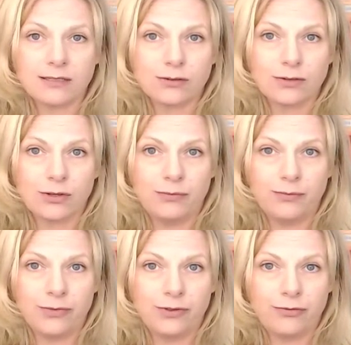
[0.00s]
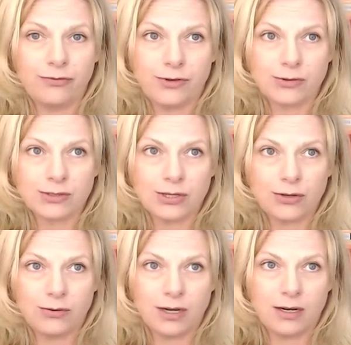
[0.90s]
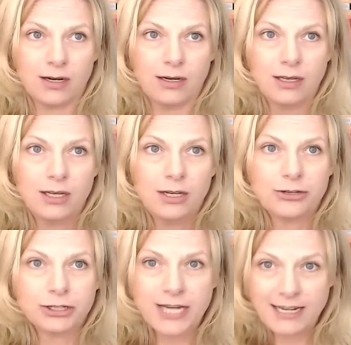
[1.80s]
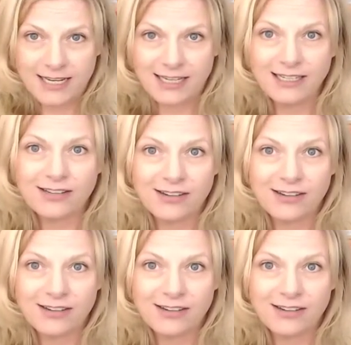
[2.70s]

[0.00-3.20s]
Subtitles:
the folks who are shaded